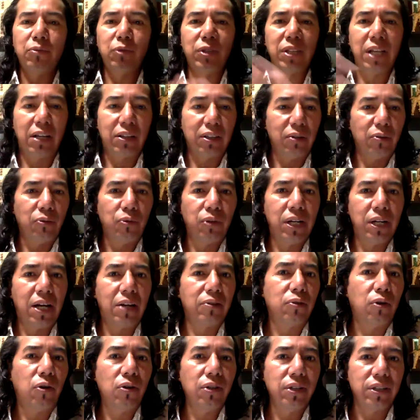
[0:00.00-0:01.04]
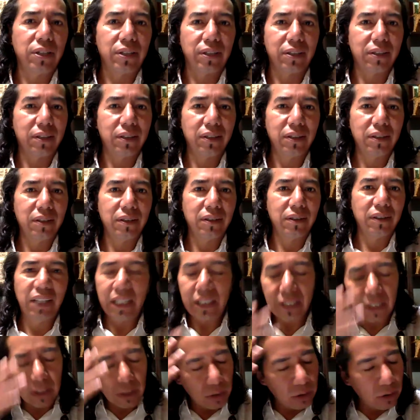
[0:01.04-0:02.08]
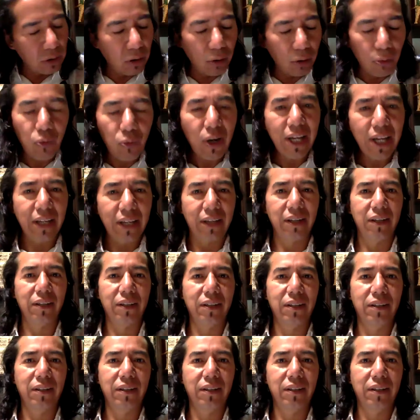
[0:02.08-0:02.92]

without without others. There's no way.